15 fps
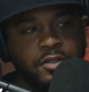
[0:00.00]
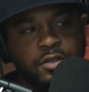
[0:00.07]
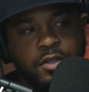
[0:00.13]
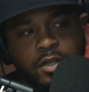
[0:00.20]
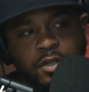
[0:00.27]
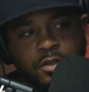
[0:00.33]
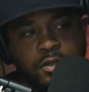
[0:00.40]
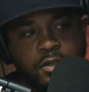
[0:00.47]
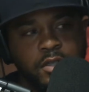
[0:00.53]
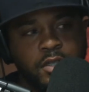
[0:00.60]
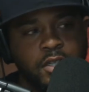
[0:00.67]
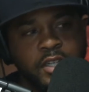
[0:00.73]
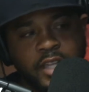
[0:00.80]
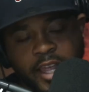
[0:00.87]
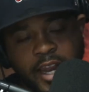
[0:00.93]
You know,
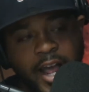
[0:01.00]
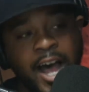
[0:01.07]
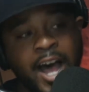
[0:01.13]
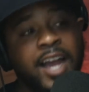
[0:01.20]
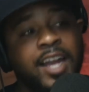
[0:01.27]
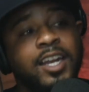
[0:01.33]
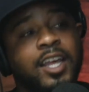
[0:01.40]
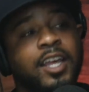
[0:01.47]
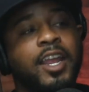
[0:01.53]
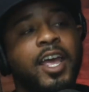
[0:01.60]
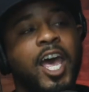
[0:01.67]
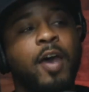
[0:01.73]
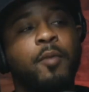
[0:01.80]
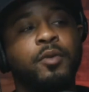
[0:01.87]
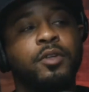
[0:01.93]
right? That I let
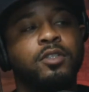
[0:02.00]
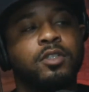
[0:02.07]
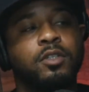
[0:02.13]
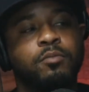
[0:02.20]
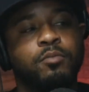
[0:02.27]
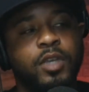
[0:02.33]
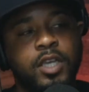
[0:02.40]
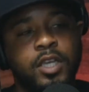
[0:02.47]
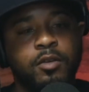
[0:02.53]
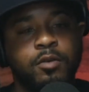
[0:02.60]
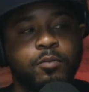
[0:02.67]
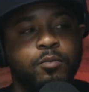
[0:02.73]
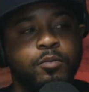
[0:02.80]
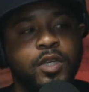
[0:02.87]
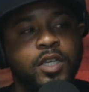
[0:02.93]
happen to me
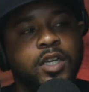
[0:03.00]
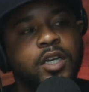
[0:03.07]
mm-hmm.